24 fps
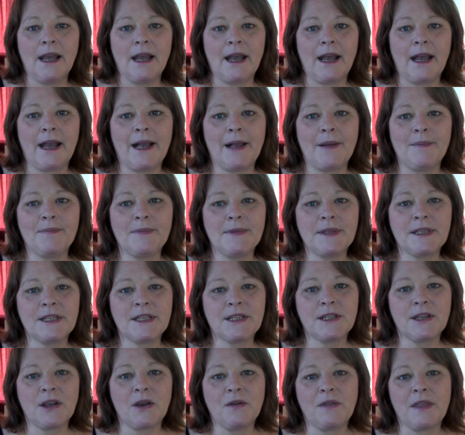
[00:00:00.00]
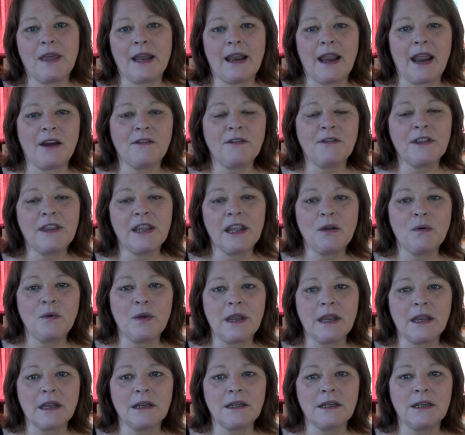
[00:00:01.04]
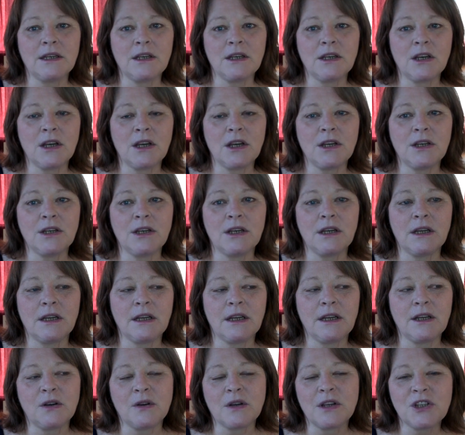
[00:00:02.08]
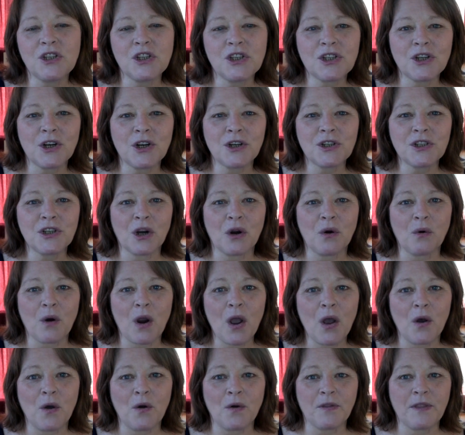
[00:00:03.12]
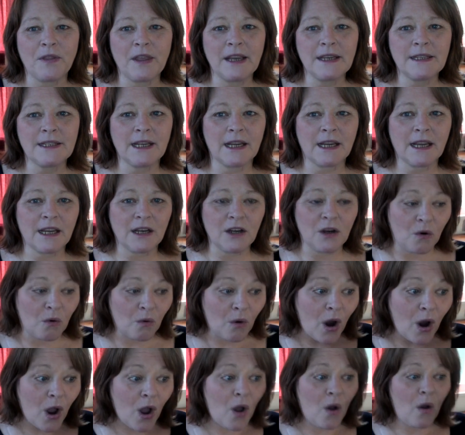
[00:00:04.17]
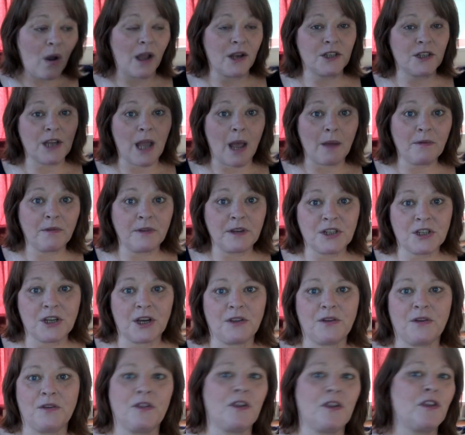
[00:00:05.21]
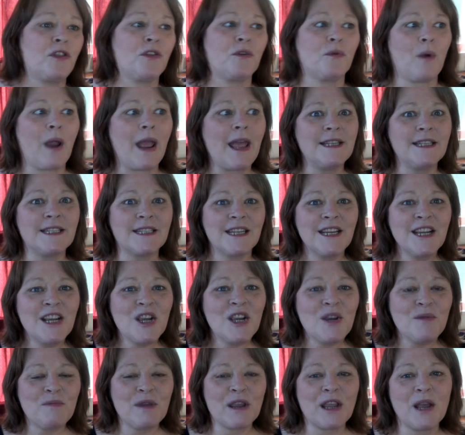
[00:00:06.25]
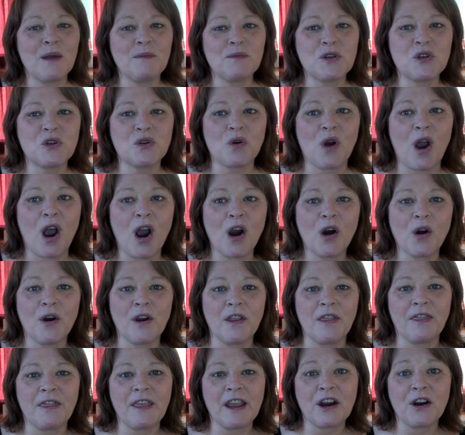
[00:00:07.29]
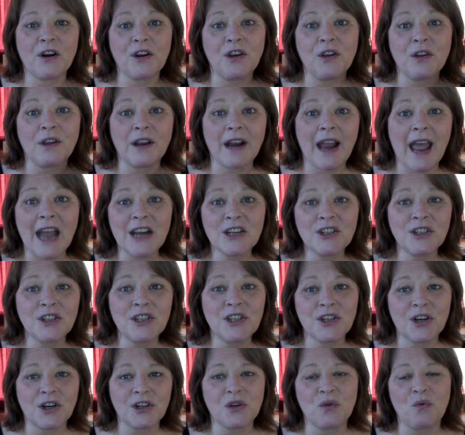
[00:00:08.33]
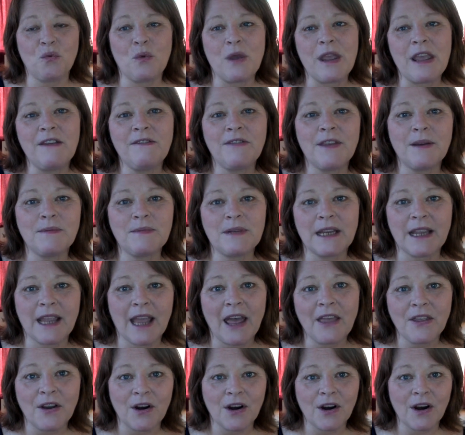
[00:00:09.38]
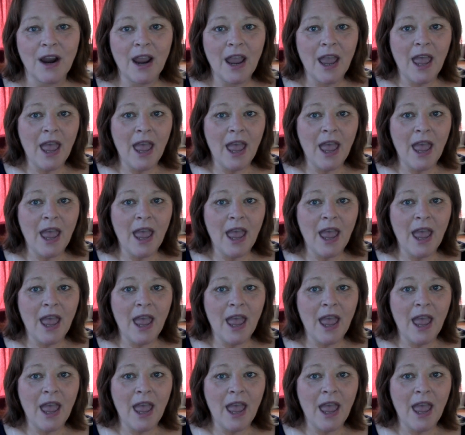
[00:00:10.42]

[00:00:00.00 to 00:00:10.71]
so that everything we can, can just start to grow, things that can grow on top of each other, and the threads become stronger and thicker, and you can actually start to weave them together.